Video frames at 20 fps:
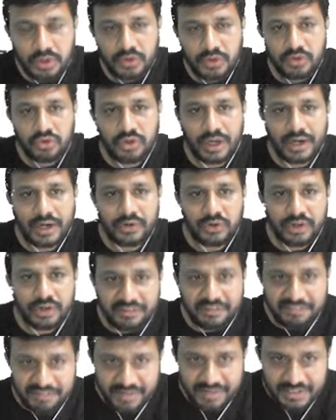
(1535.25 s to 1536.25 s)
So I have to
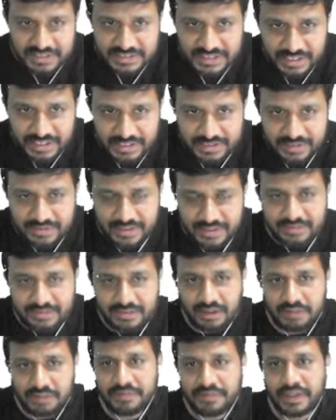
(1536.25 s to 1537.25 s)
differentiate this x
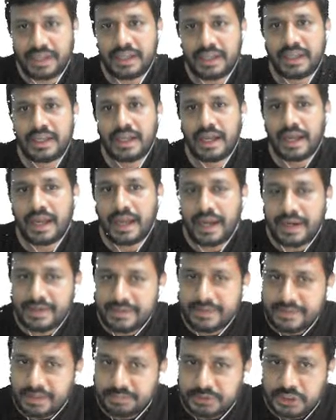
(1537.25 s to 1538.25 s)
of t
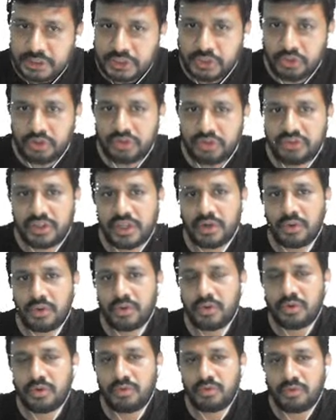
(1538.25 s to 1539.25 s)
and substitute 0.
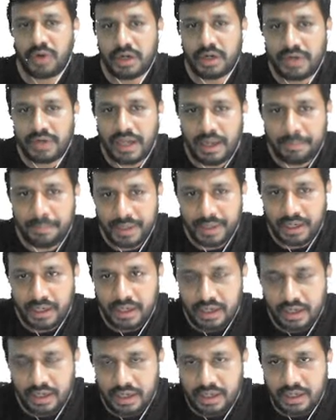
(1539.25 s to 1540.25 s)
What will happen?
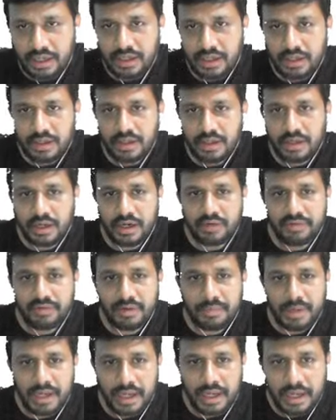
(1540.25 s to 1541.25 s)
It will
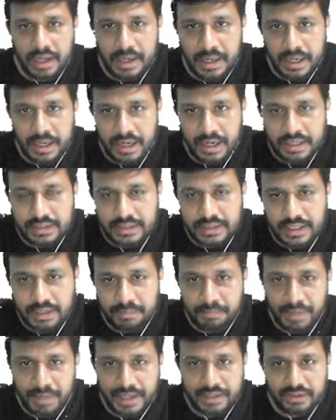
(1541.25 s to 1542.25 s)
be, I think,
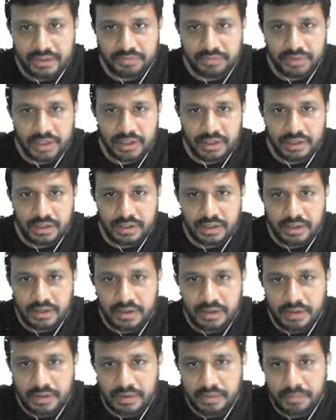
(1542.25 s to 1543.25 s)
minus 1.
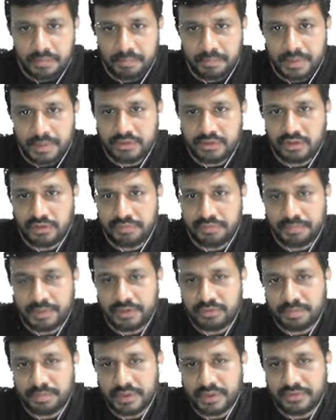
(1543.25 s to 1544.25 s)
minus of
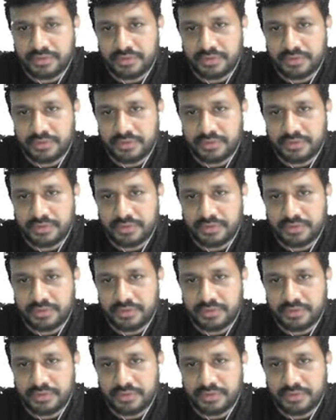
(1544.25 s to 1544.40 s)
minus plus.